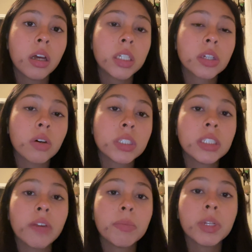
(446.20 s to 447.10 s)
So
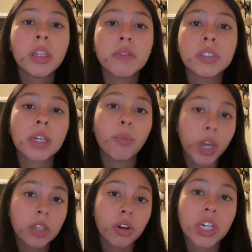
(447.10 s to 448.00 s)
since everybody lifts the same
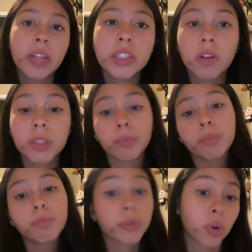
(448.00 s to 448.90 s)
weight, larger athletes often
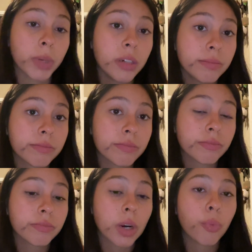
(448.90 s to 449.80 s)
perform better.
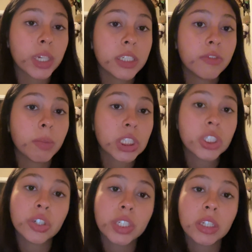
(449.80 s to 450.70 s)
Relative muscular
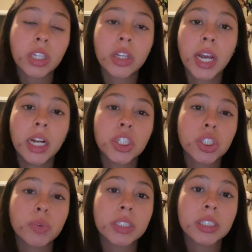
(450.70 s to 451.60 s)
endurance, on the other hand, adjusts
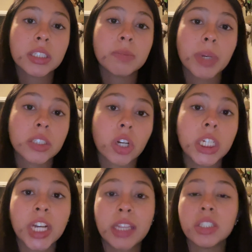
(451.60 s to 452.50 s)
the resistance based on
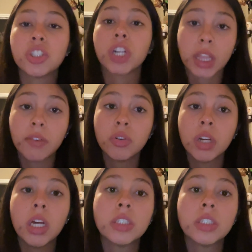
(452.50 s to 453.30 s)
each athlete's strength level.